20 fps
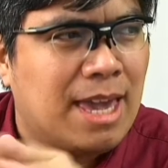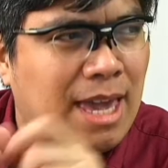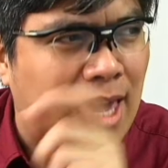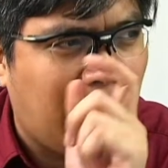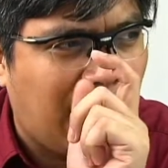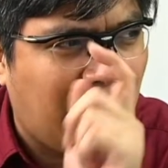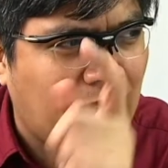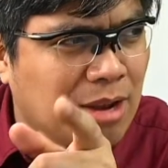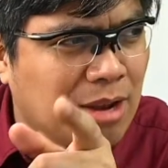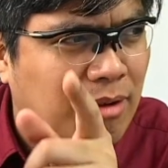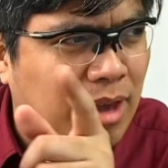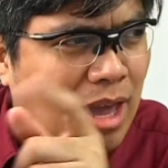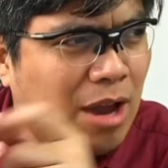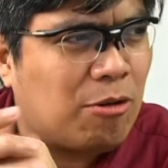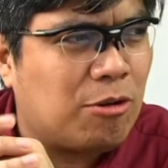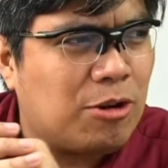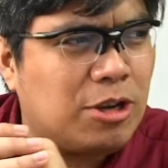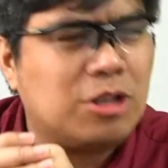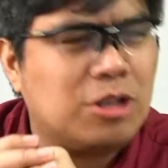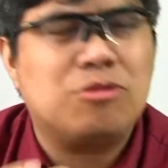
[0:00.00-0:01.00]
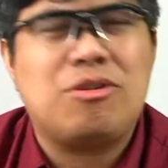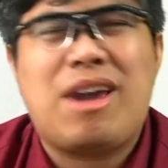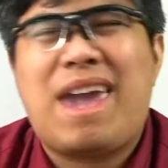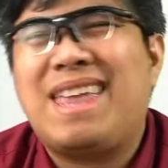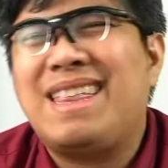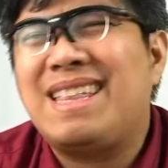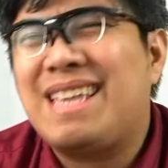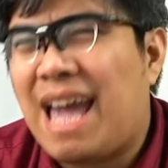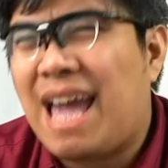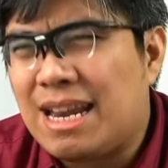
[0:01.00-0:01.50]
anyway according to
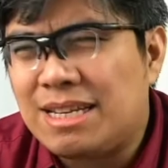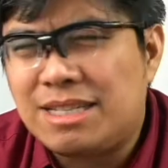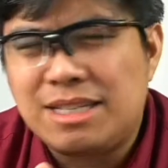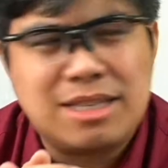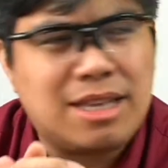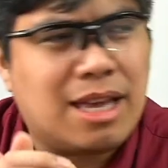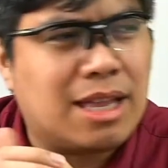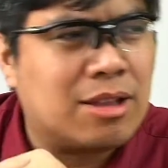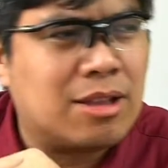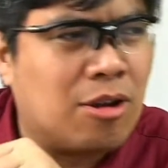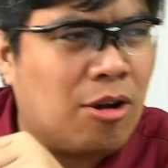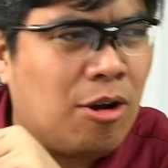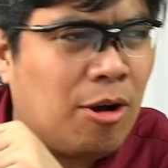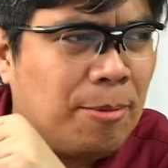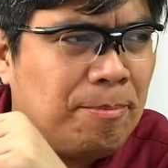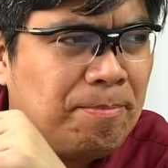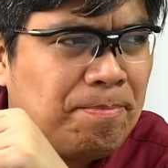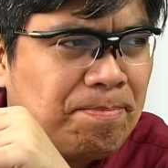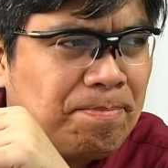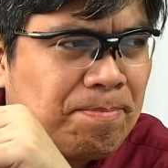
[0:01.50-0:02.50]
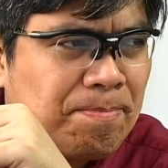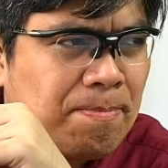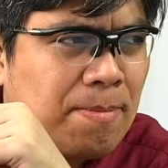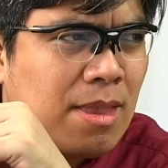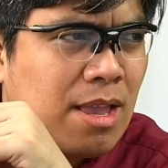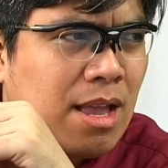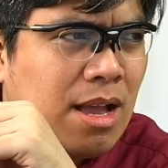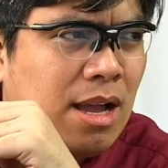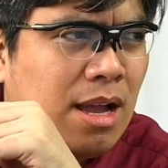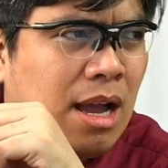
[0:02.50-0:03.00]
engadget.com
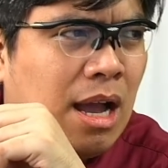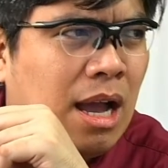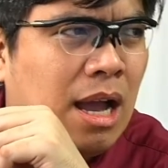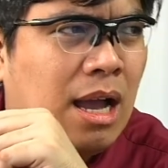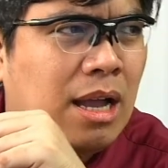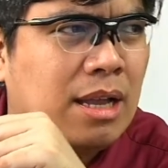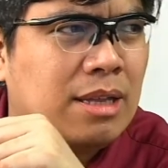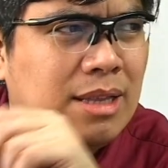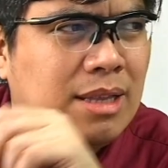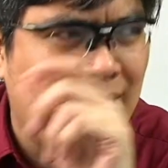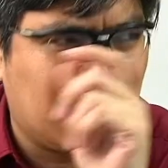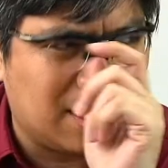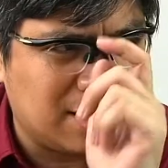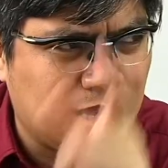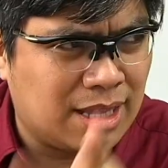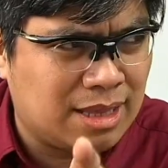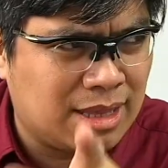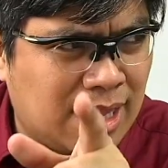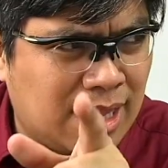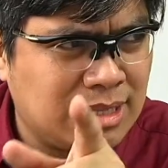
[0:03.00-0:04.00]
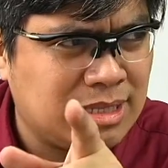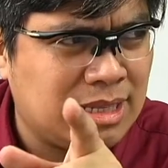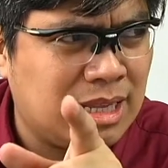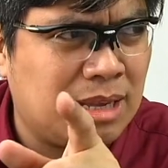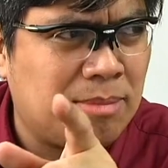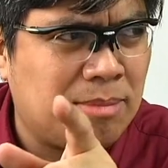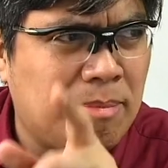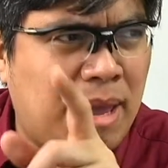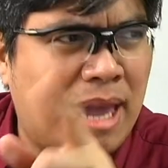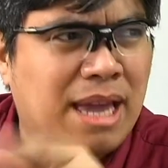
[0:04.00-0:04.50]
uh, a tesla
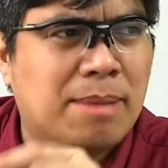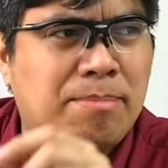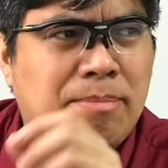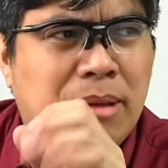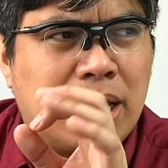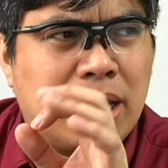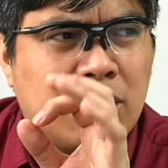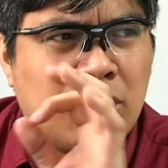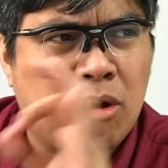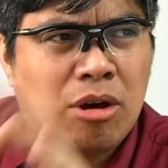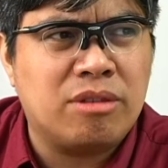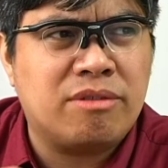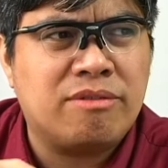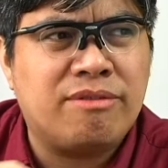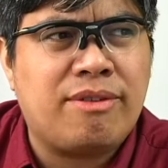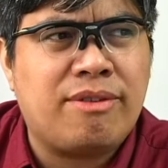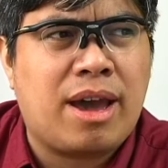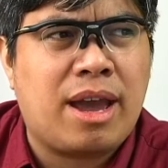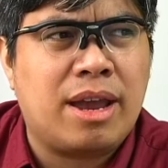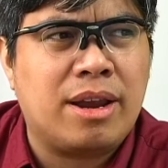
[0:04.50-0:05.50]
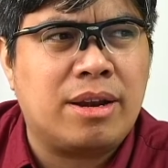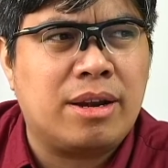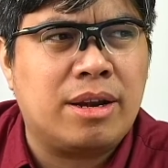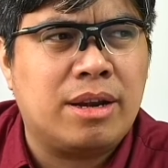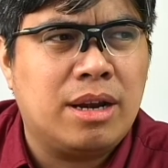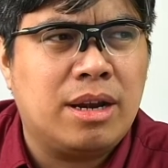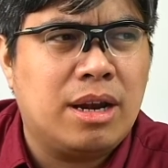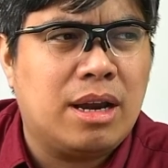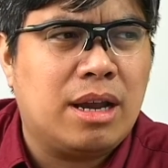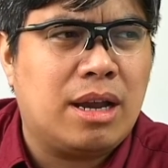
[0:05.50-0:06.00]
megapack caught fire
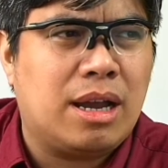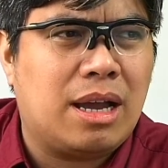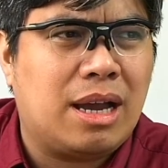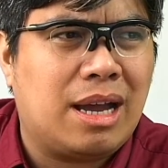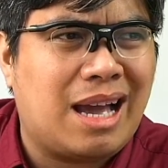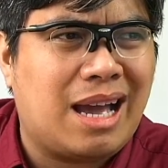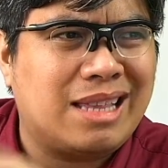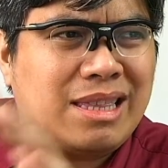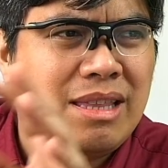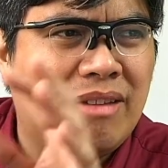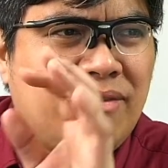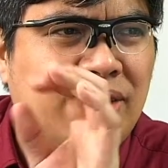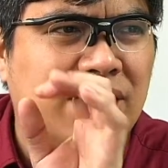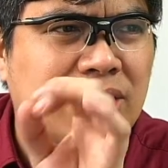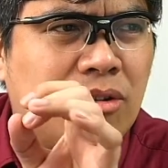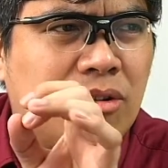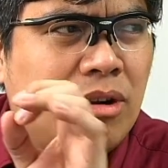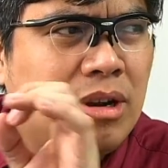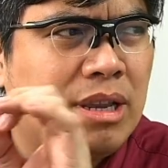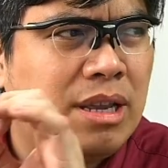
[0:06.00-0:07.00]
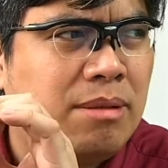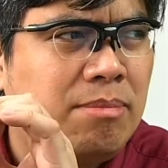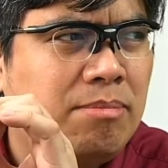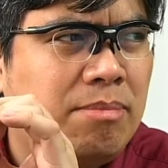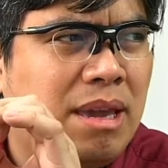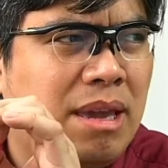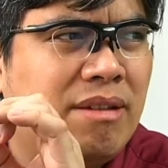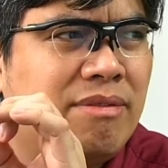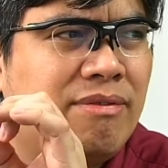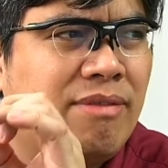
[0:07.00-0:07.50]
uh, at a victorian
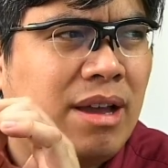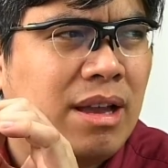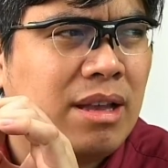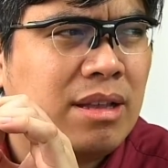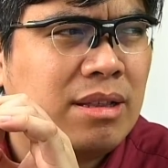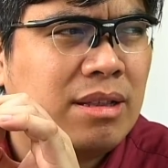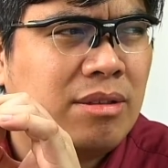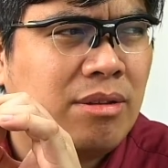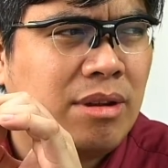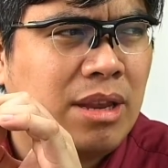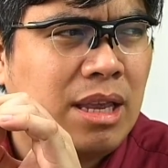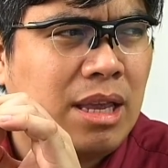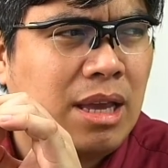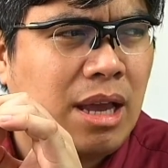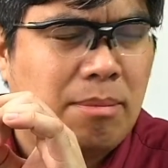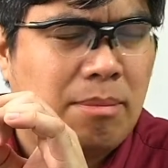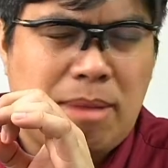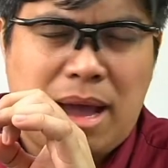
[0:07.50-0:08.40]
big factory uh,